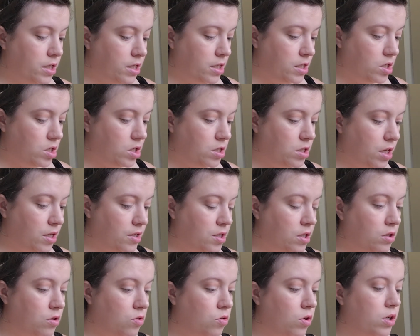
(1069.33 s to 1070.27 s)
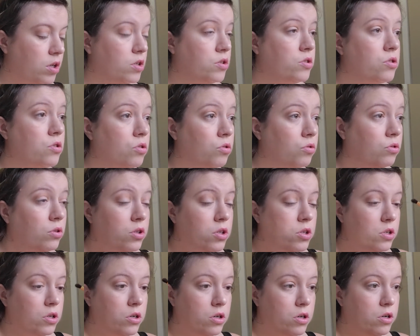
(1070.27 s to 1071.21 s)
just doesn't look as good.